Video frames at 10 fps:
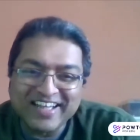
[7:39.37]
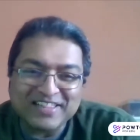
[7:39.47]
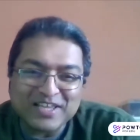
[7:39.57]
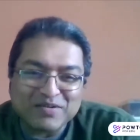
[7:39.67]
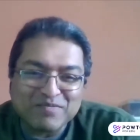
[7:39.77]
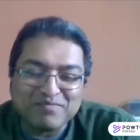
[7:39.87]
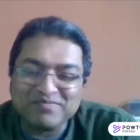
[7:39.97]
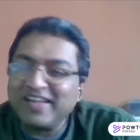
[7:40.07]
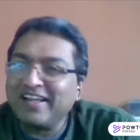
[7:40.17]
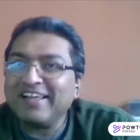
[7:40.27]
I think
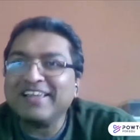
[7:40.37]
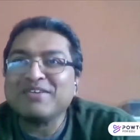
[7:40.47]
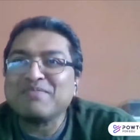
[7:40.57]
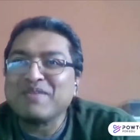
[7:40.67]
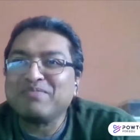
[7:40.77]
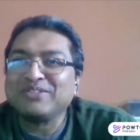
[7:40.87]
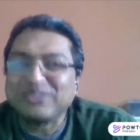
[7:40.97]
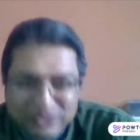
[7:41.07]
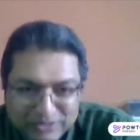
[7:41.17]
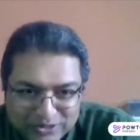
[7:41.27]
uh, you know people
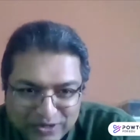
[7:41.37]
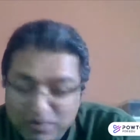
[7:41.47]
should do.